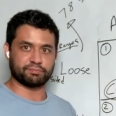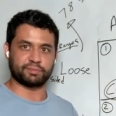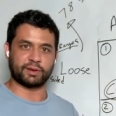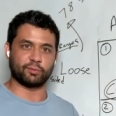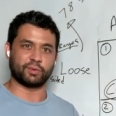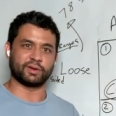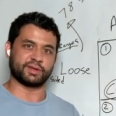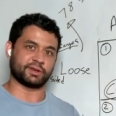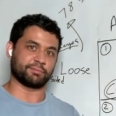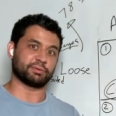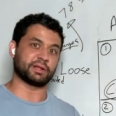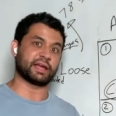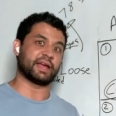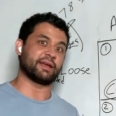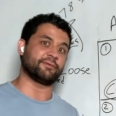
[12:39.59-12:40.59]
be willing to
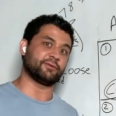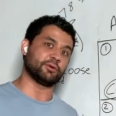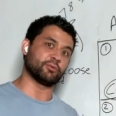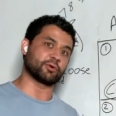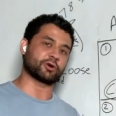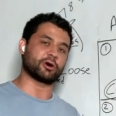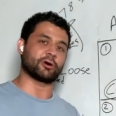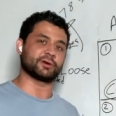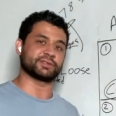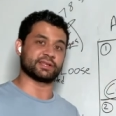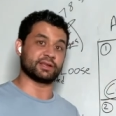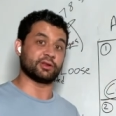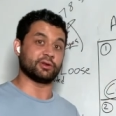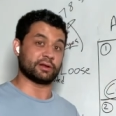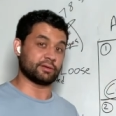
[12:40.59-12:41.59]
play a few more cards
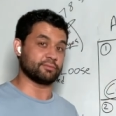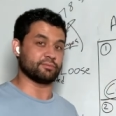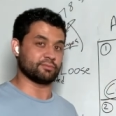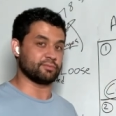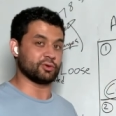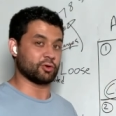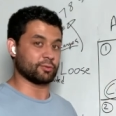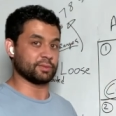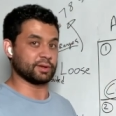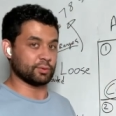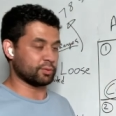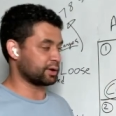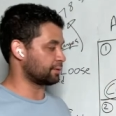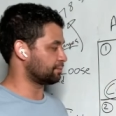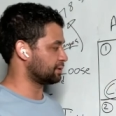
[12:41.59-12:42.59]
than you normally
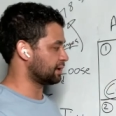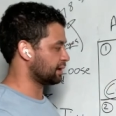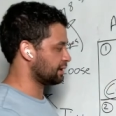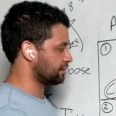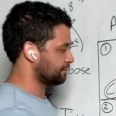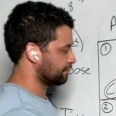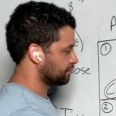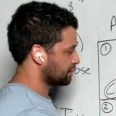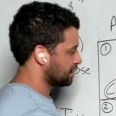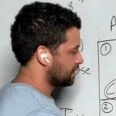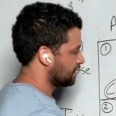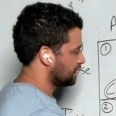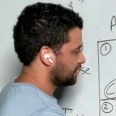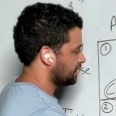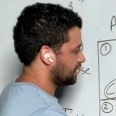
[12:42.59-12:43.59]
wouldn't play,
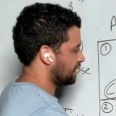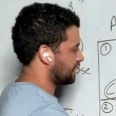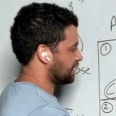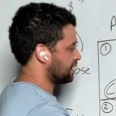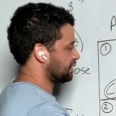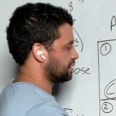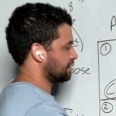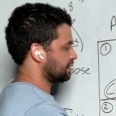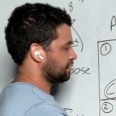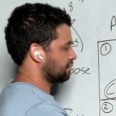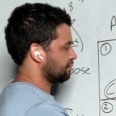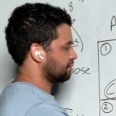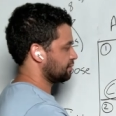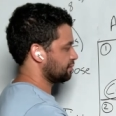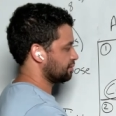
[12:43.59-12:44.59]
and
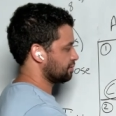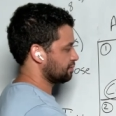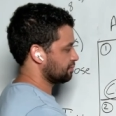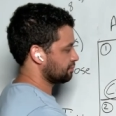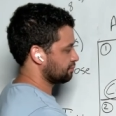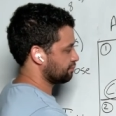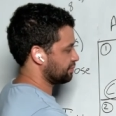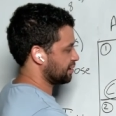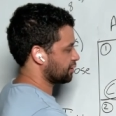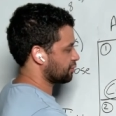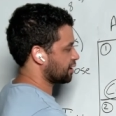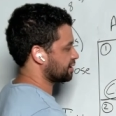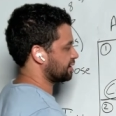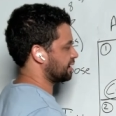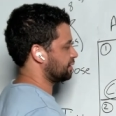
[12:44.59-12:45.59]
be a
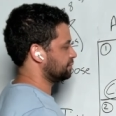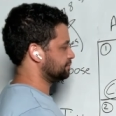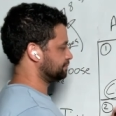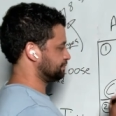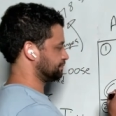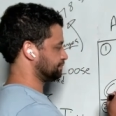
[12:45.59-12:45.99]
crocodile.